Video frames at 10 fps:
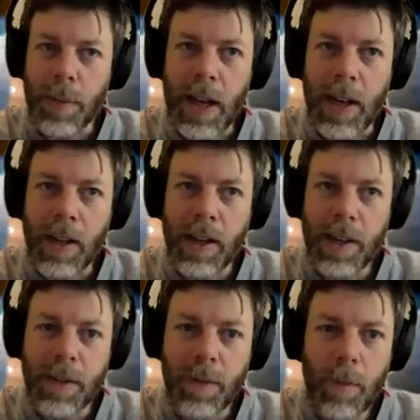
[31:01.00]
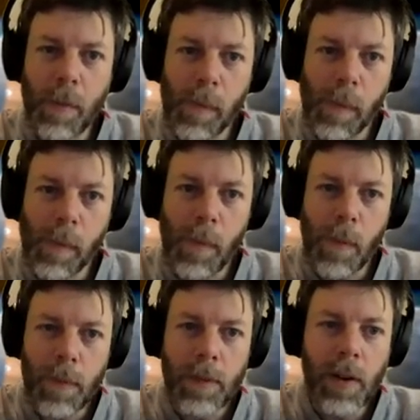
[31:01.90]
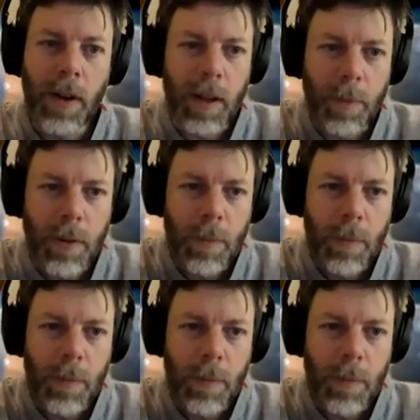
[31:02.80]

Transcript: Pat. Go ahead, Mo.